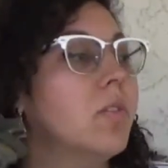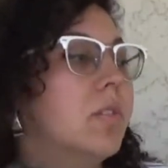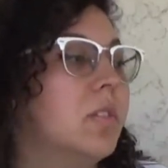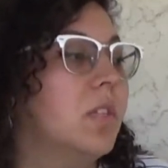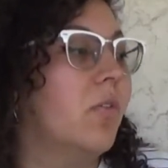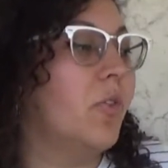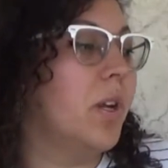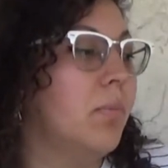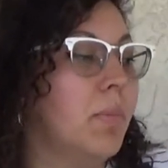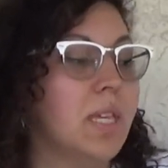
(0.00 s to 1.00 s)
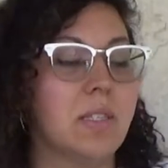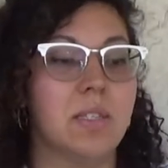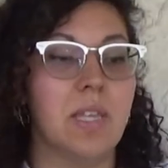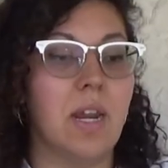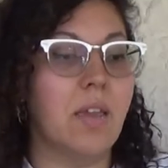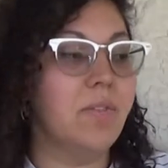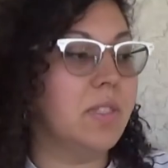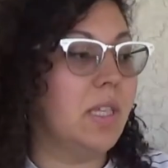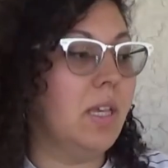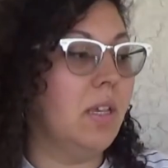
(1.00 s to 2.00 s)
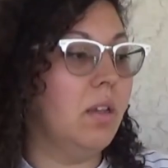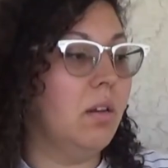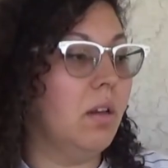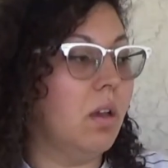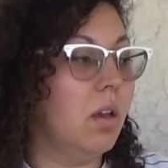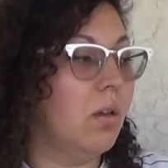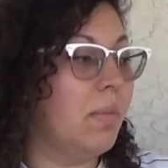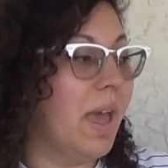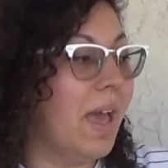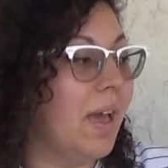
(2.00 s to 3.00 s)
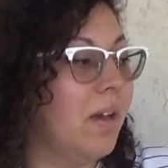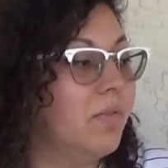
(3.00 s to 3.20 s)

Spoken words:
different mixes that I've seen have